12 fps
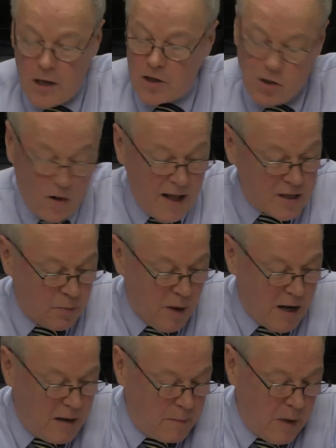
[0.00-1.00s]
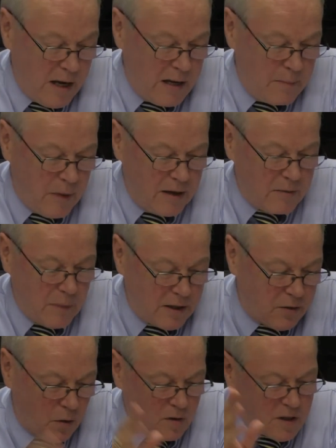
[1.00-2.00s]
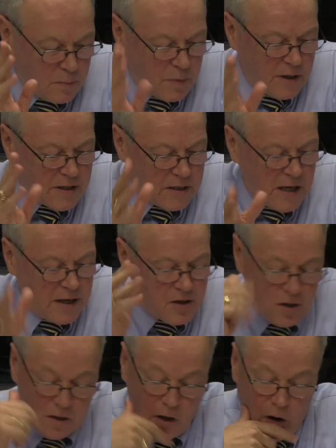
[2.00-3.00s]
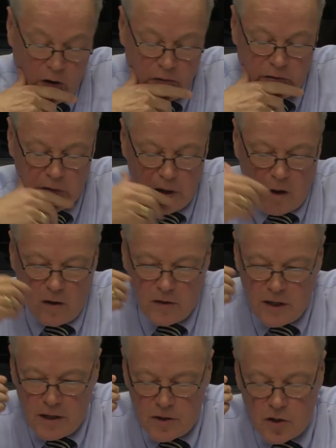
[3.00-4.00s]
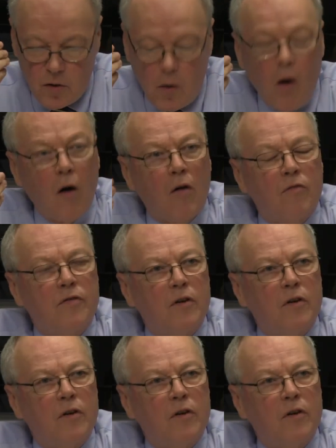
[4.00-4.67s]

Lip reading: So that's my thoughts and presentation on the issue of